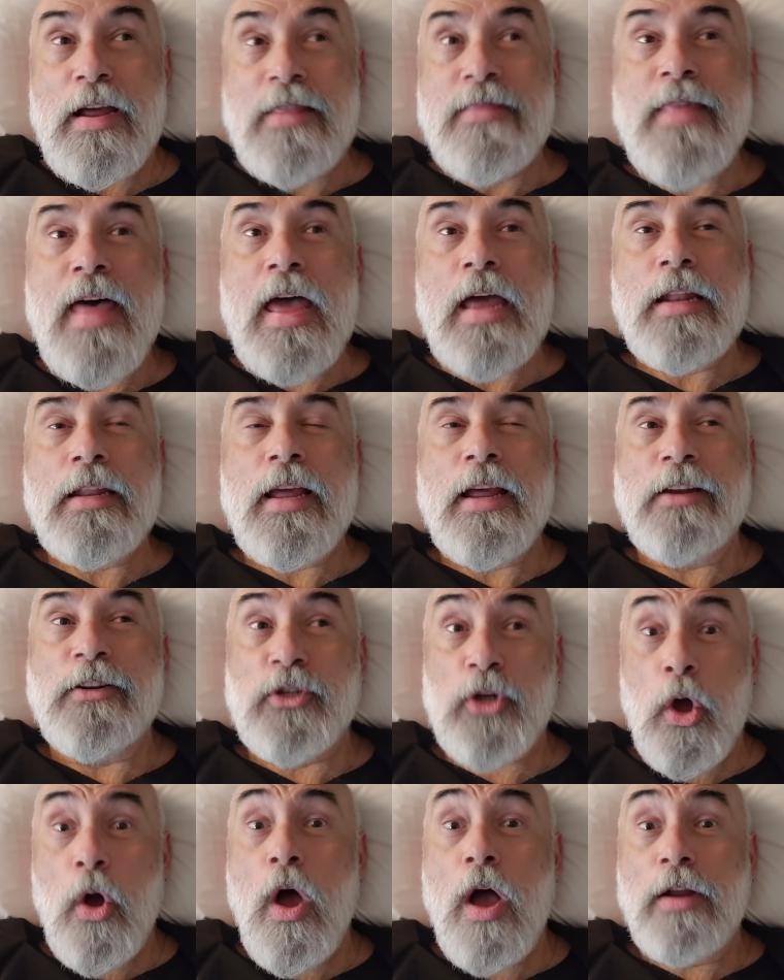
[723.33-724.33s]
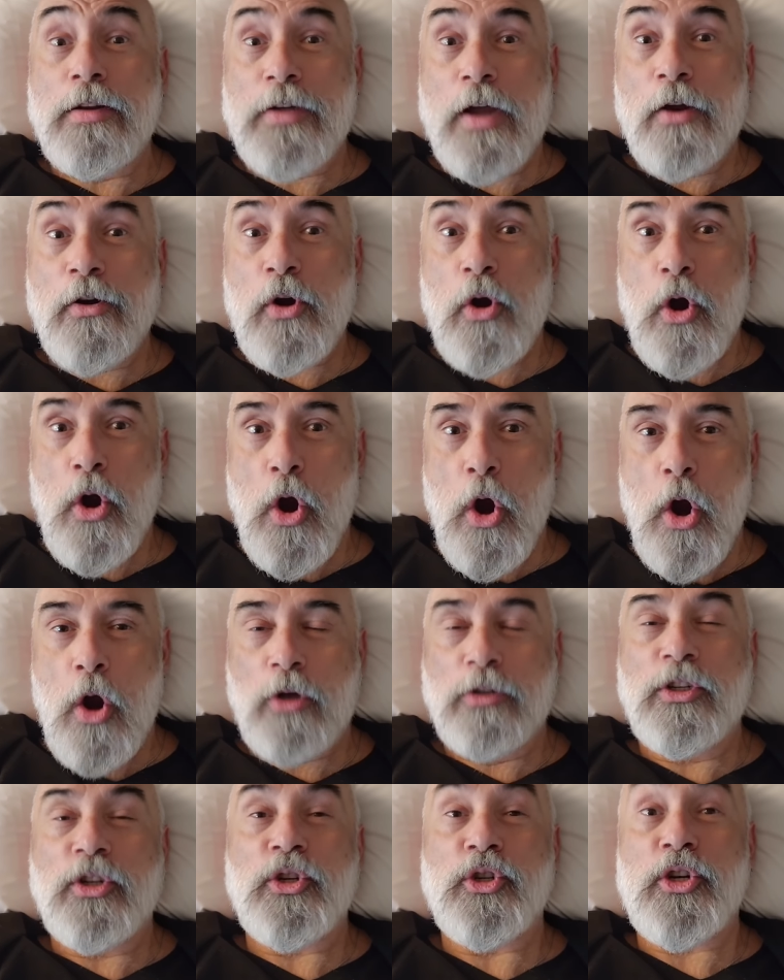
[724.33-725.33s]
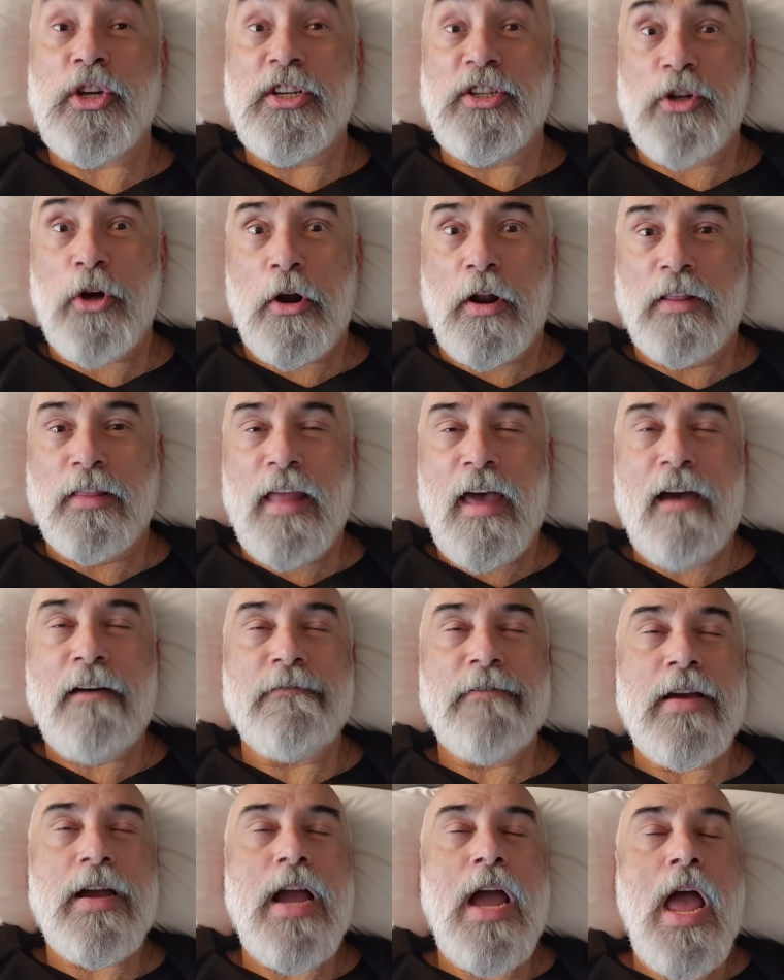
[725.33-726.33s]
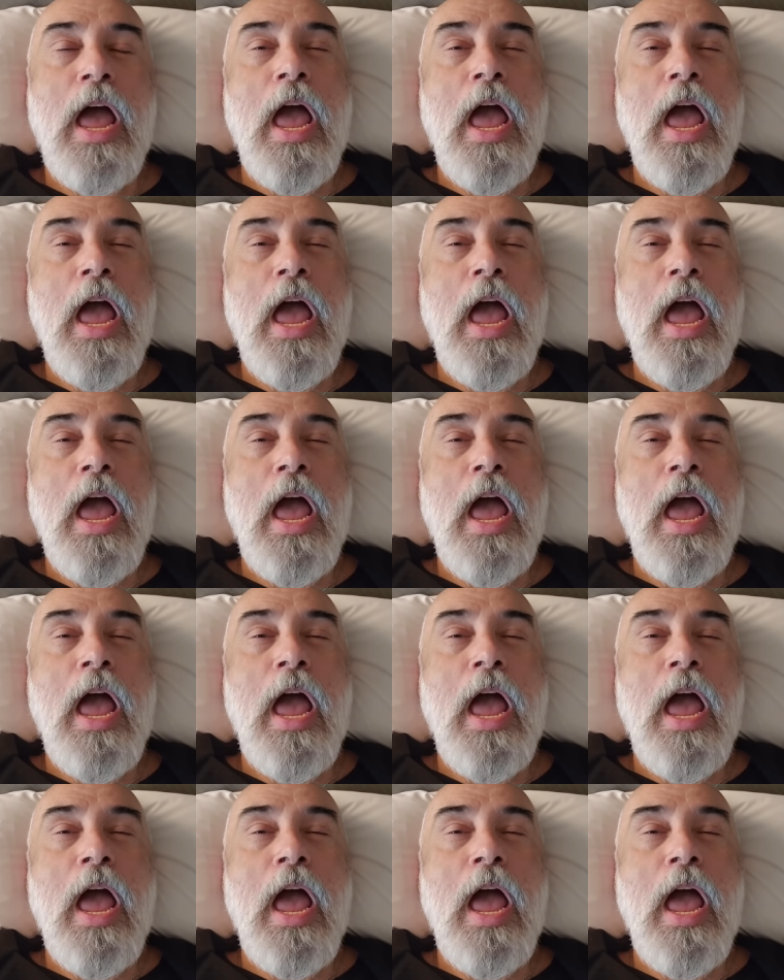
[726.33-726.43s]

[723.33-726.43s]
And then it dawned on her. She started laughing.